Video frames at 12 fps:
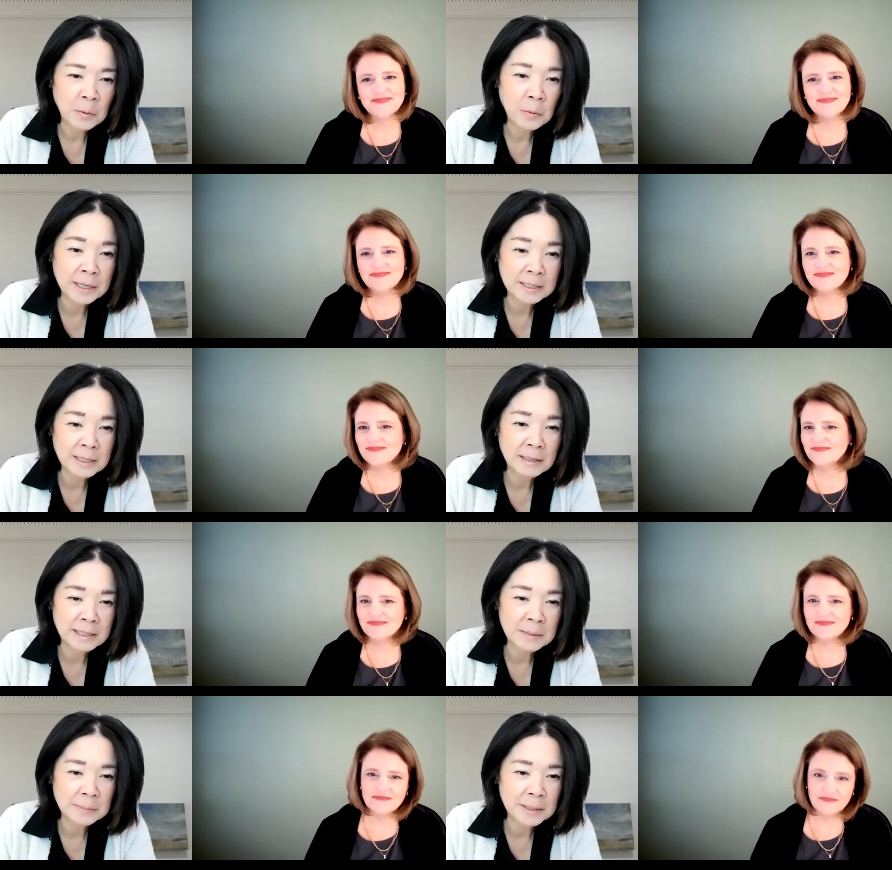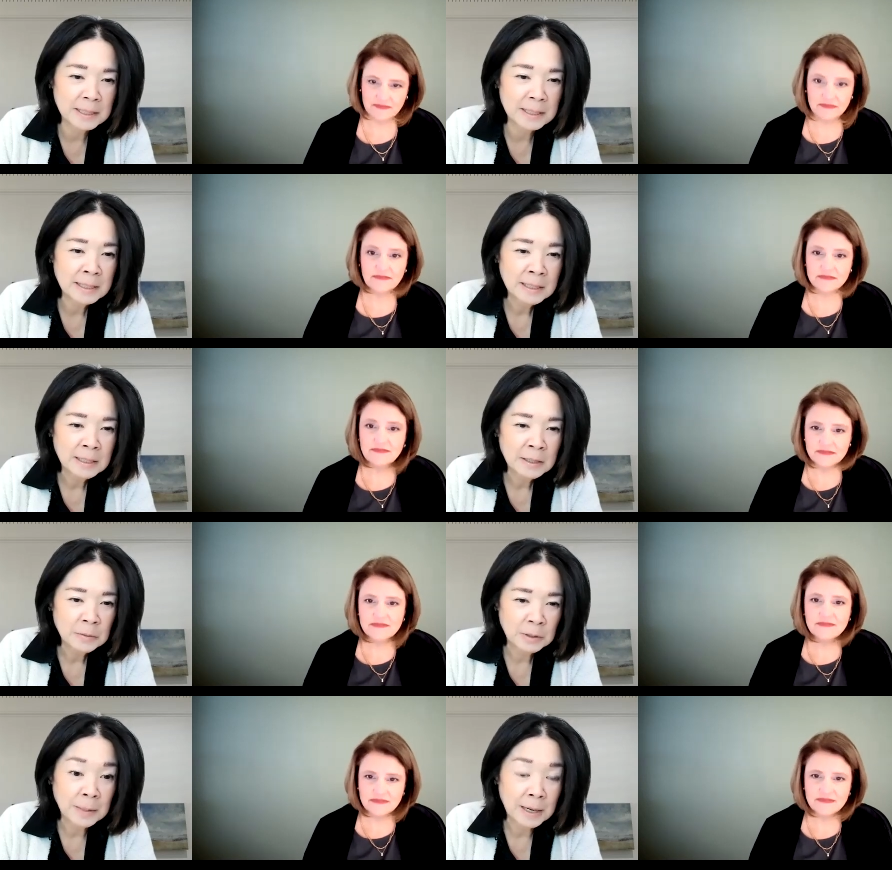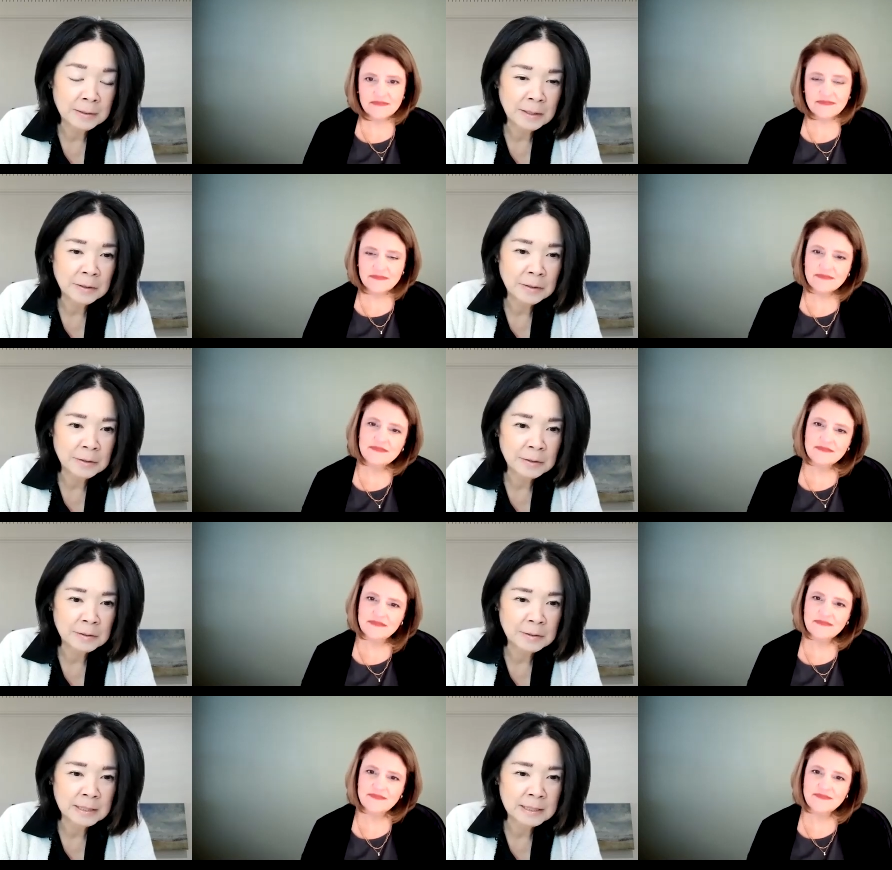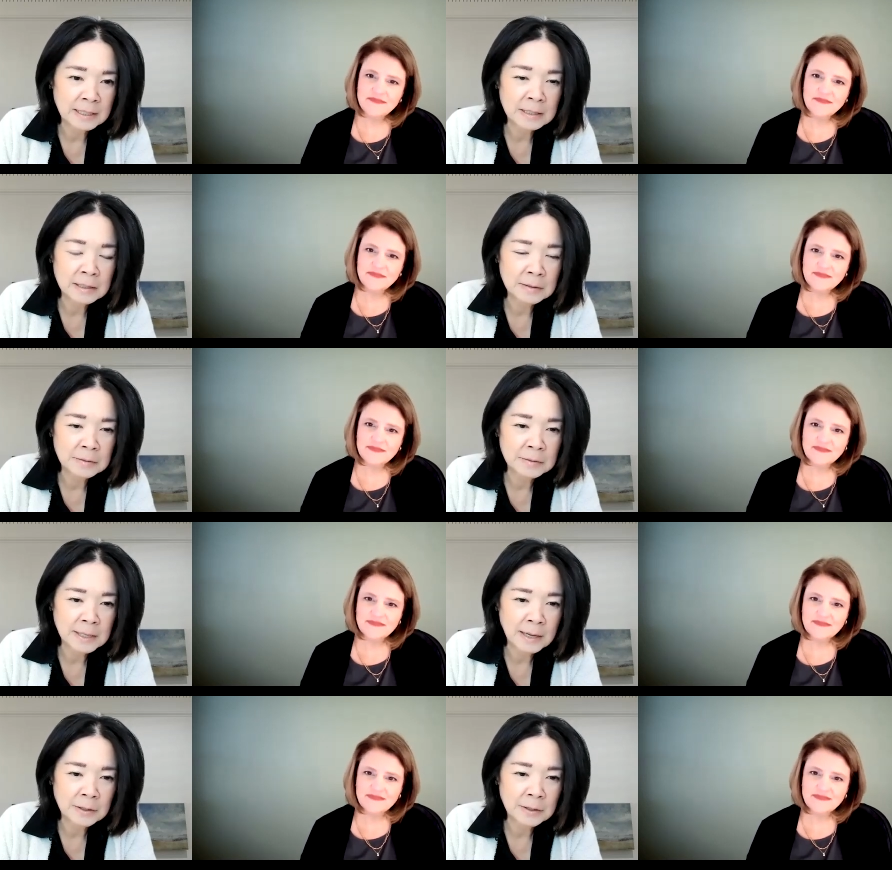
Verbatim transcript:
Speaker 1: the point on it, but what about other executives?